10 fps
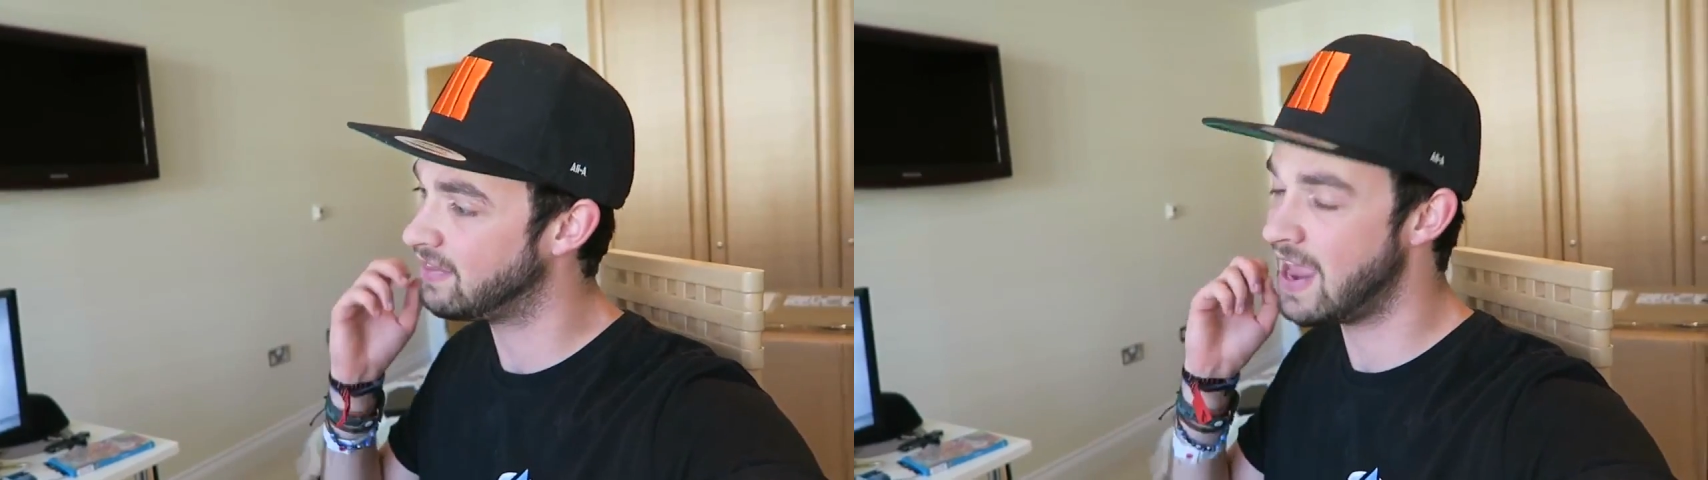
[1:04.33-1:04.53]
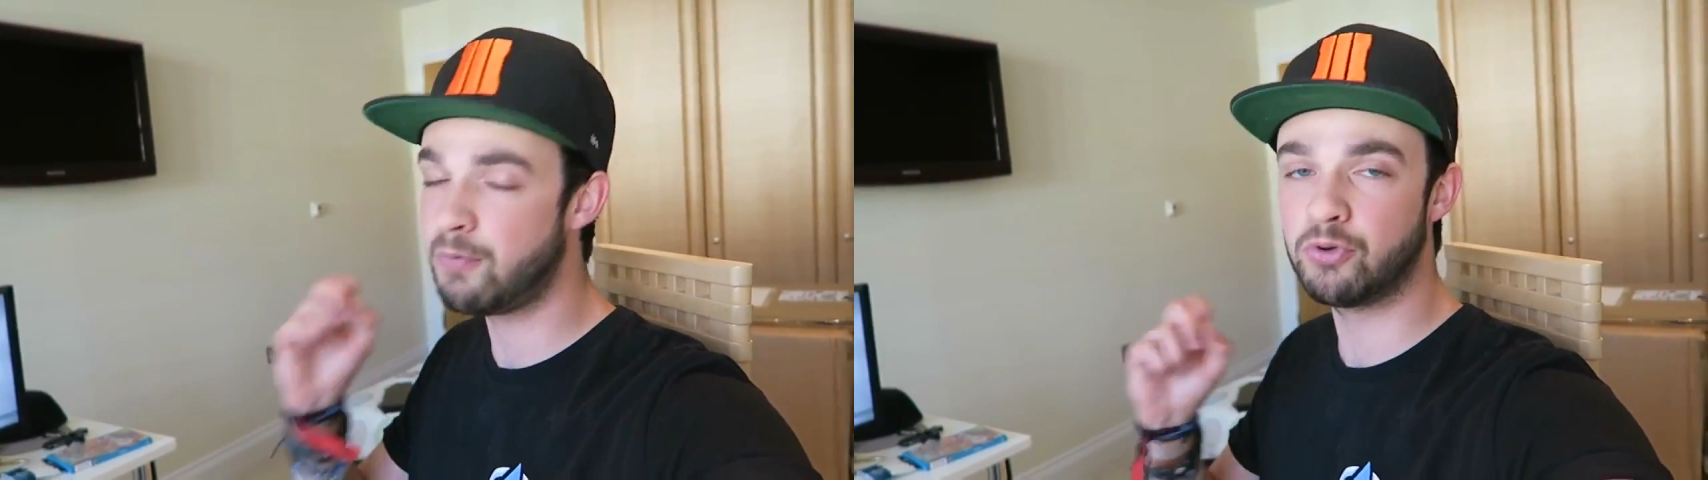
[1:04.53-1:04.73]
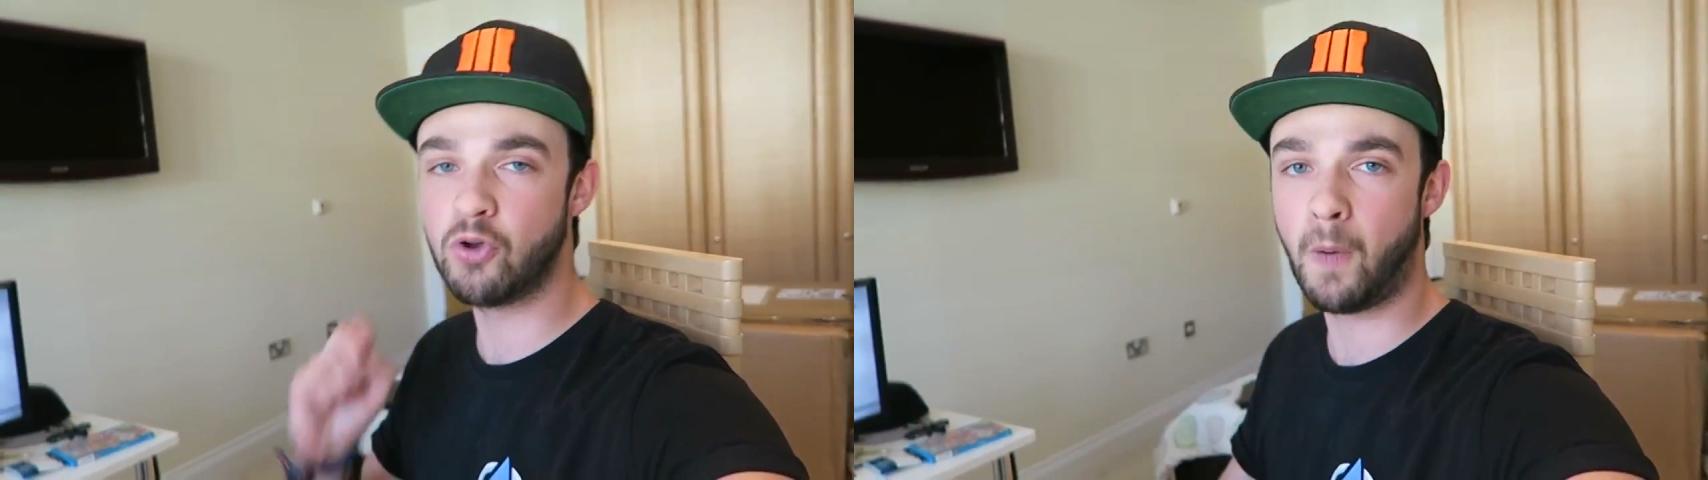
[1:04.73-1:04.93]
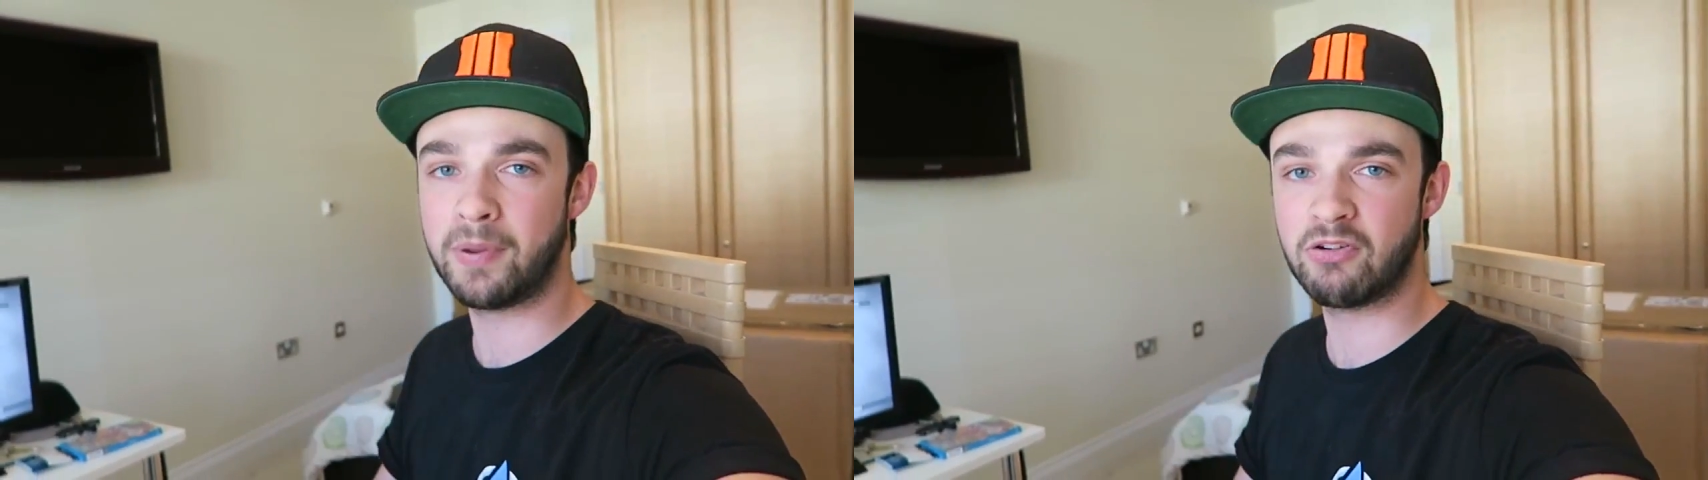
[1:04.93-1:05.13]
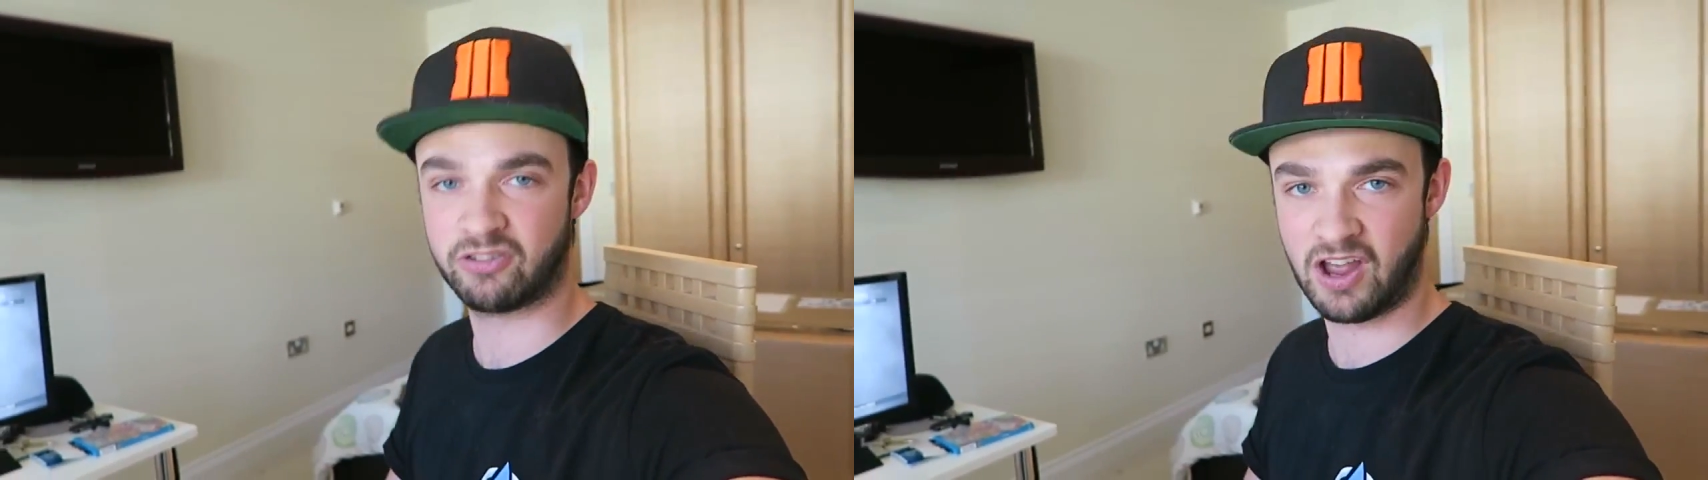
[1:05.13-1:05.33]
they will not
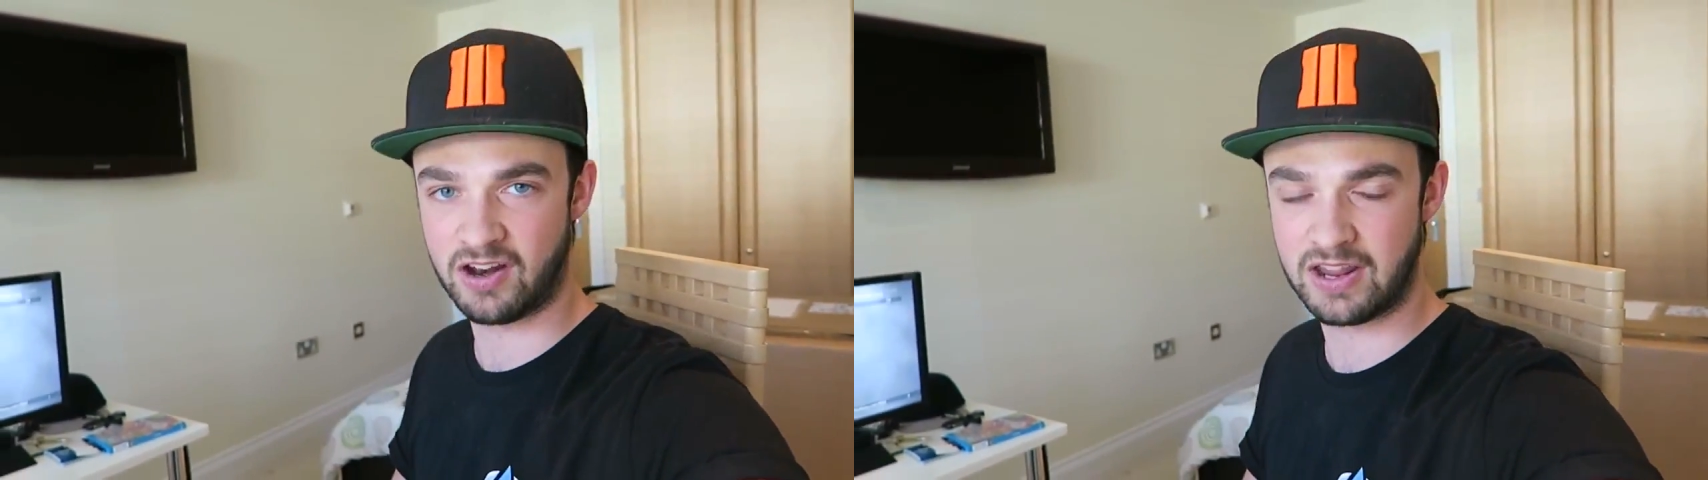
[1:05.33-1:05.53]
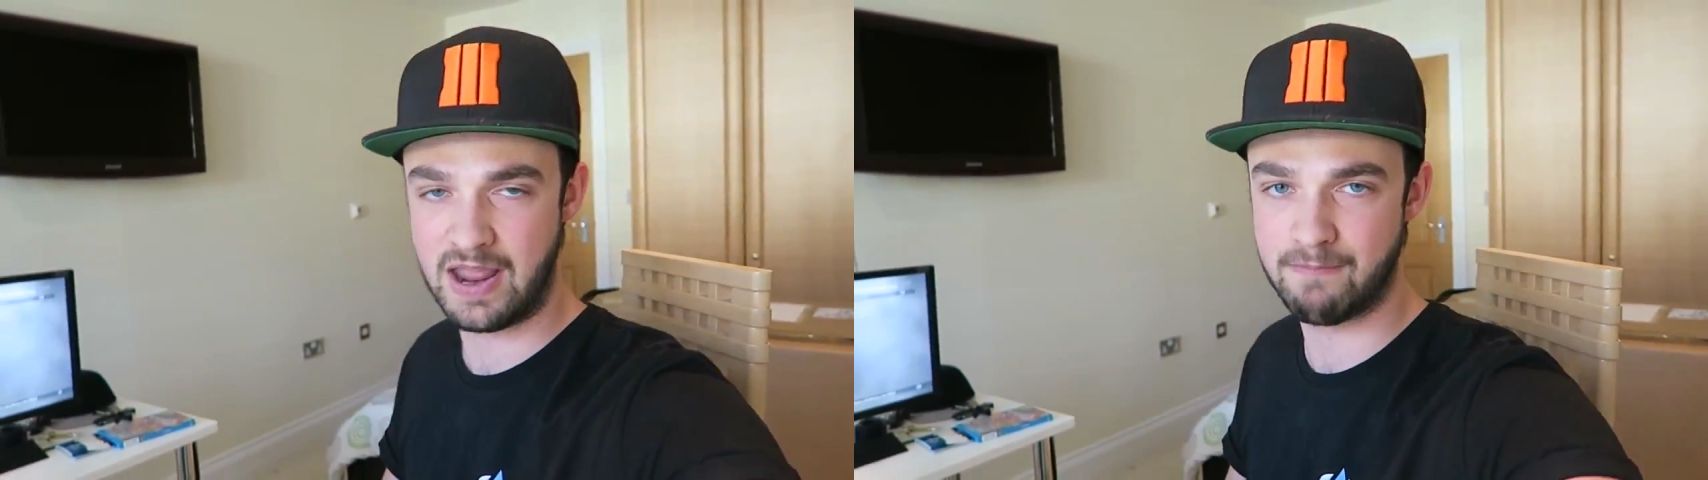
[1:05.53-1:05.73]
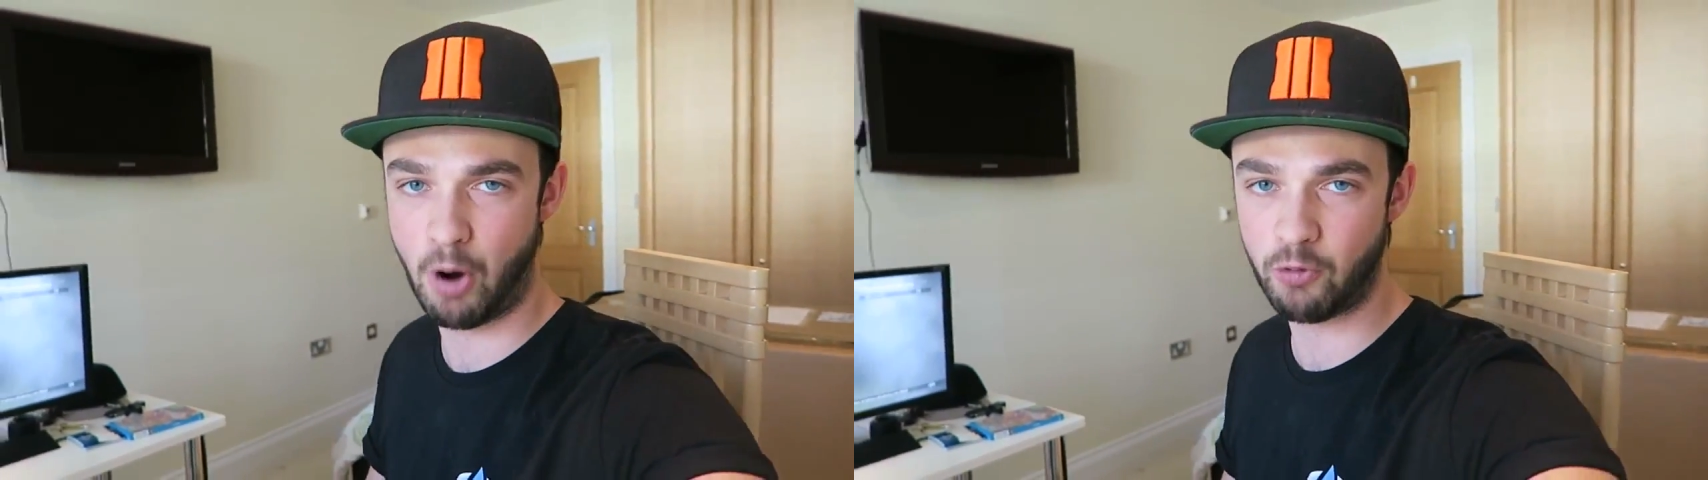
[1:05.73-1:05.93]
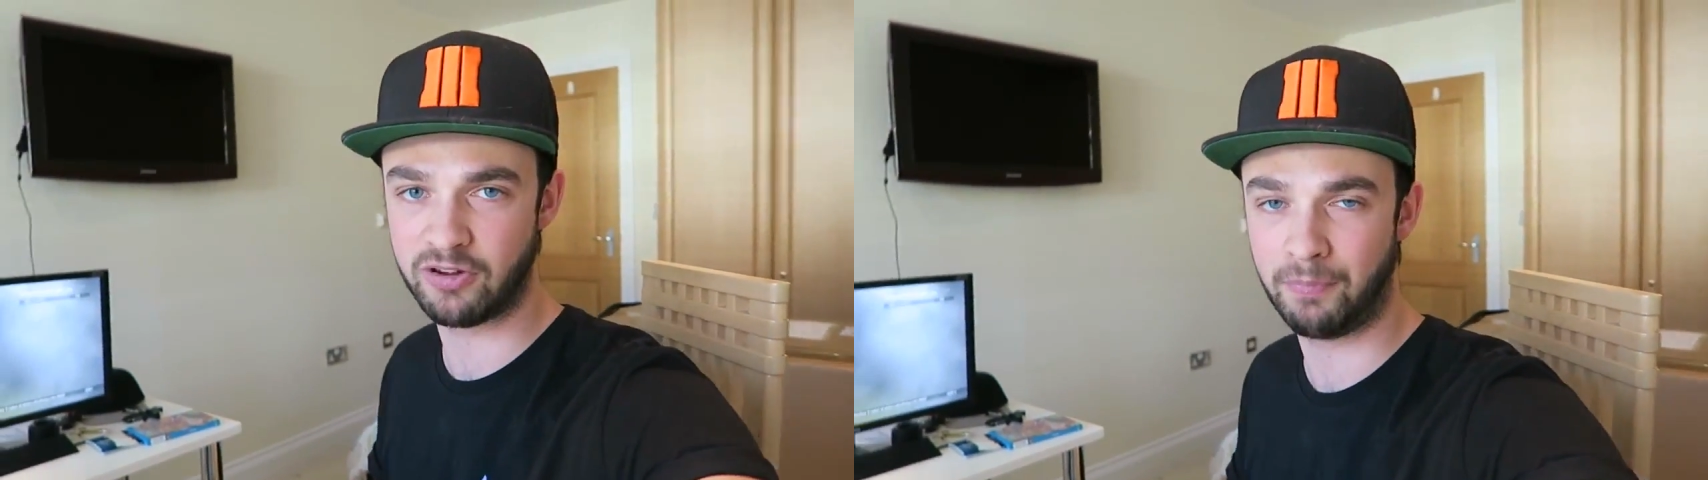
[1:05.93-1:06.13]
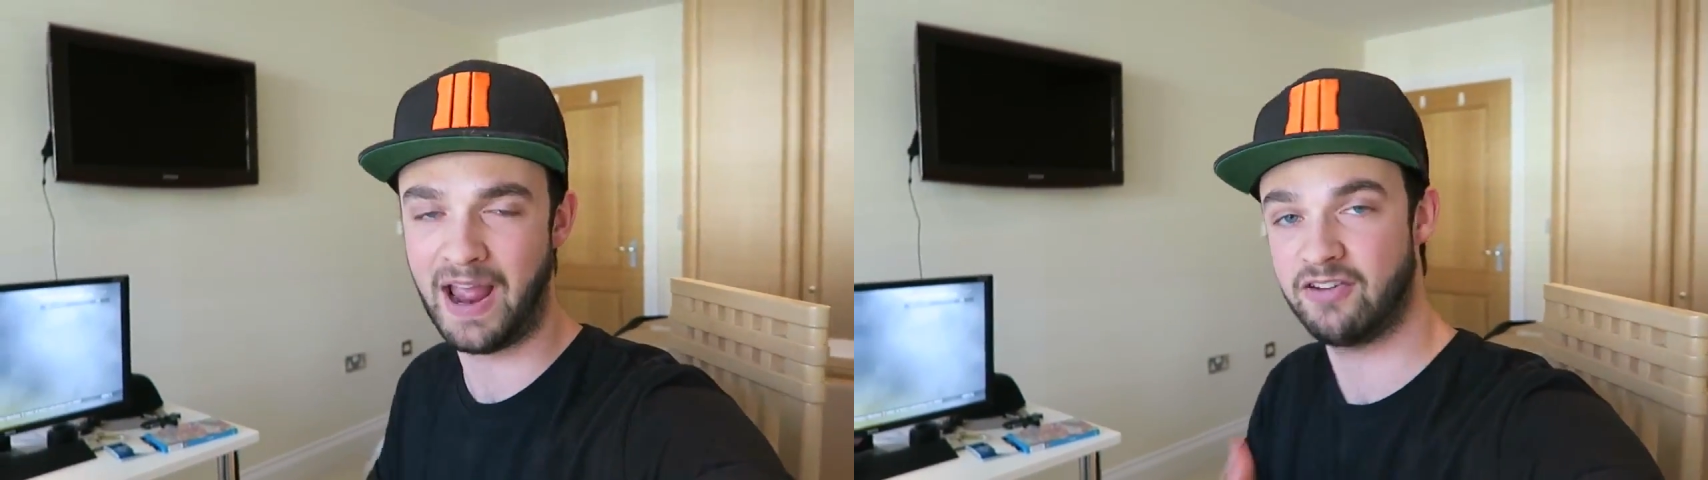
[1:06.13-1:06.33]
be returning in
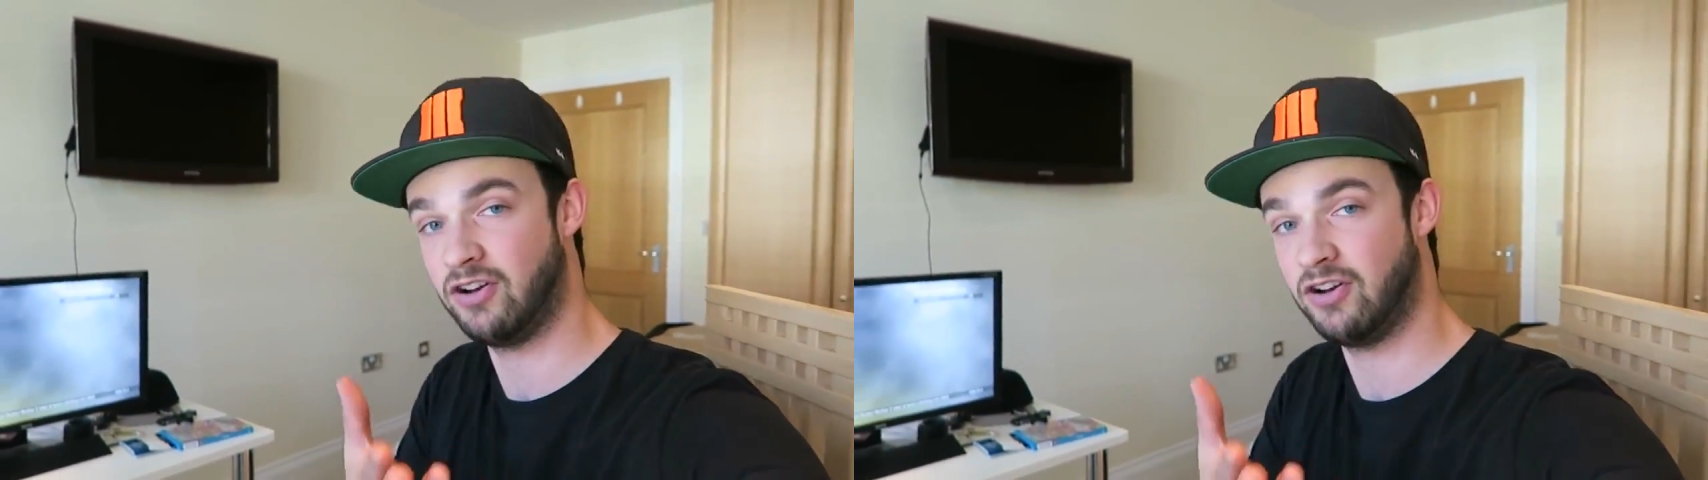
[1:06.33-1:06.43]
multiplayer.